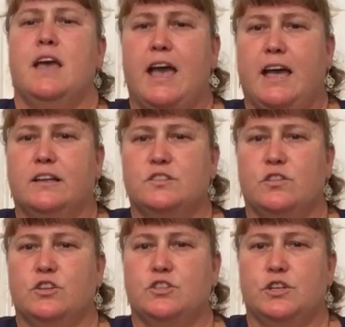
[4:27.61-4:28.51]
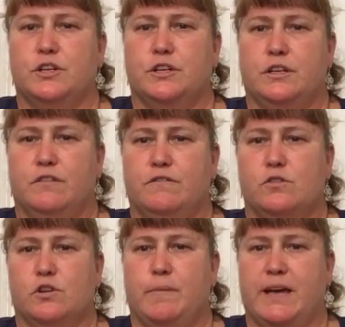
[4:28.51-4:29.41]
And so there's your, your full
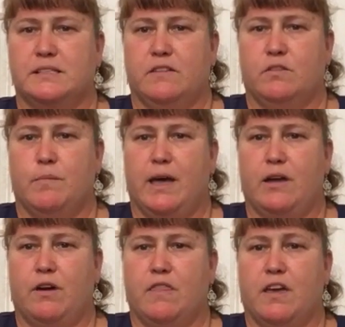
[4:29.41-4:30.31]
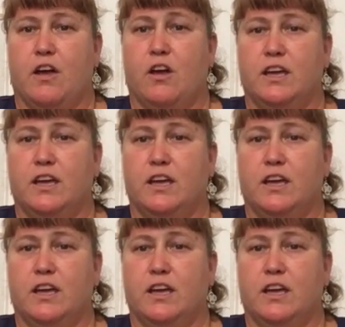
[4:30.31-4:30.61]
capacity of the bag right there.